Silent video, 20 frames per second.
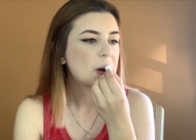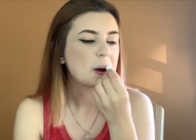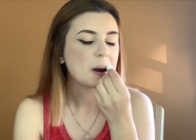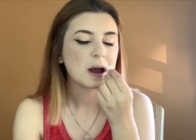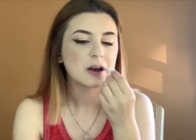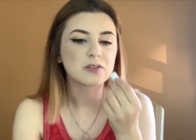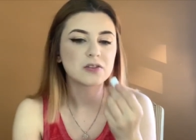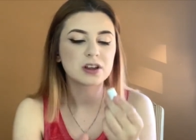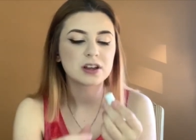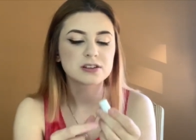
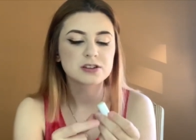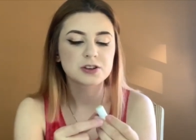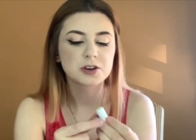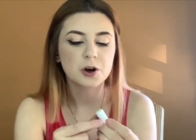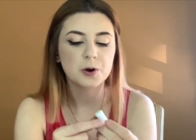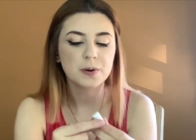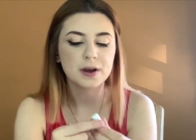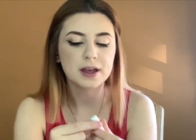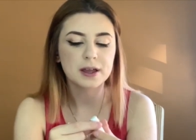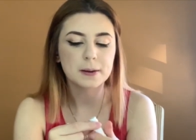I really like to
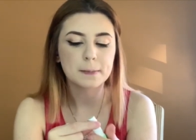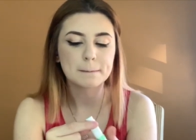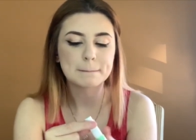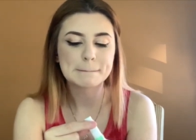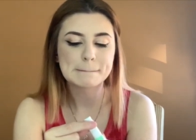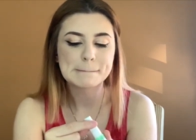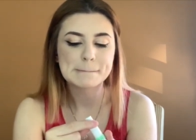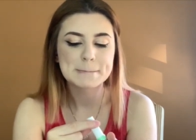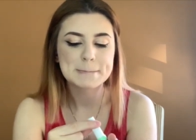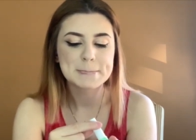go in
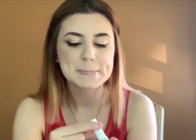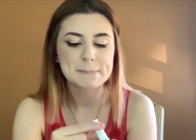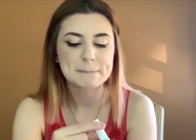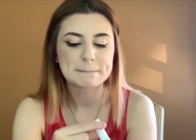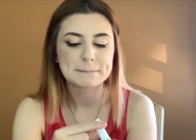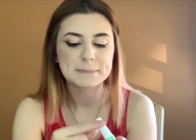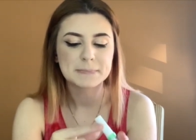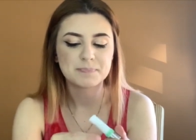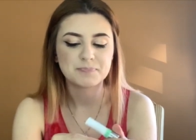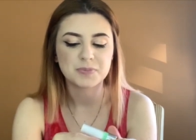
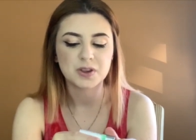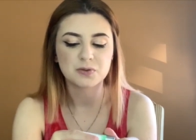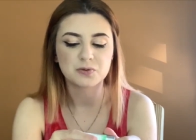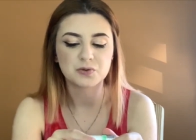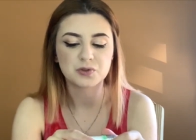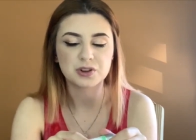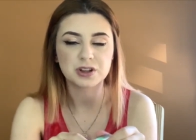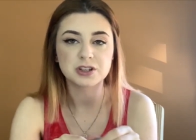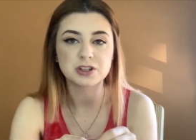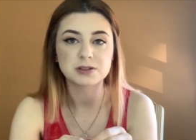and
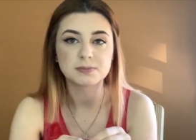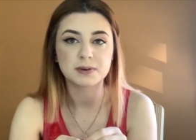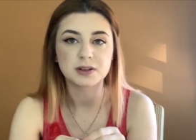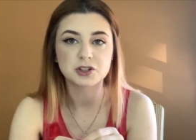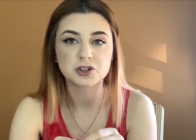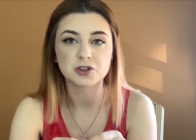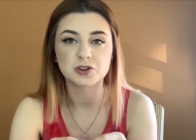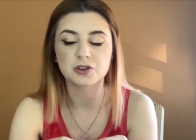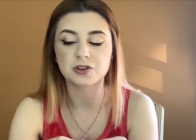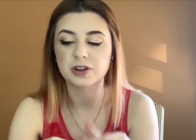really just make
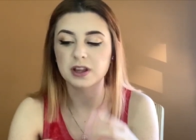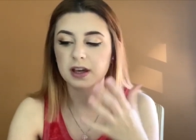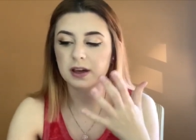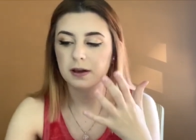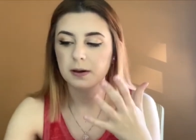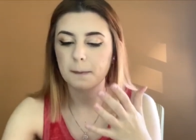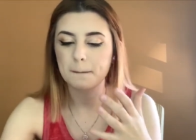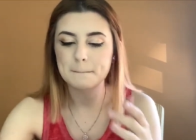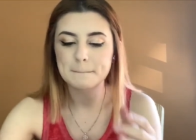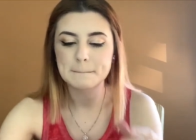sure they're like